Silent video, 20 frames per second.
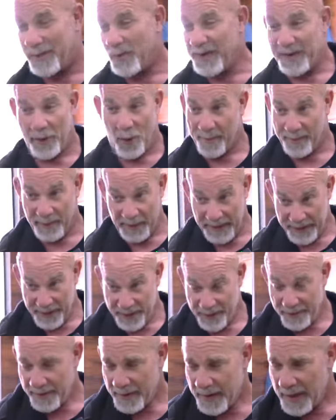we normally
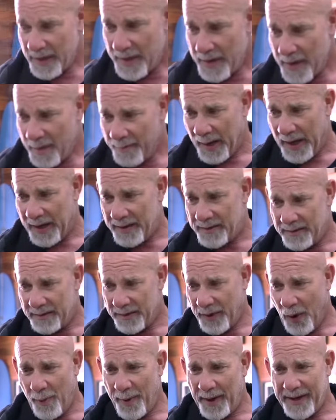do, but
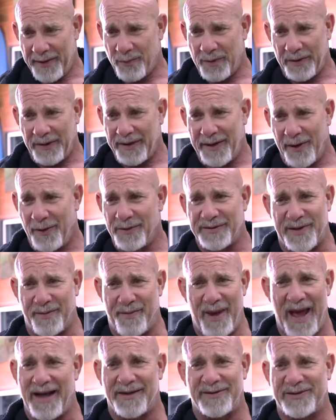nobody really knows the
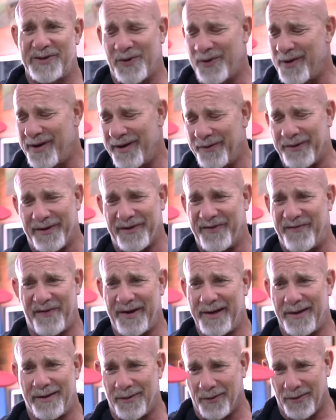backstory on this
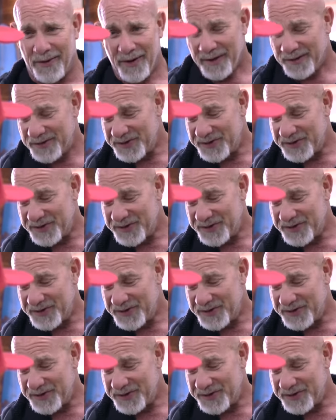vehicle.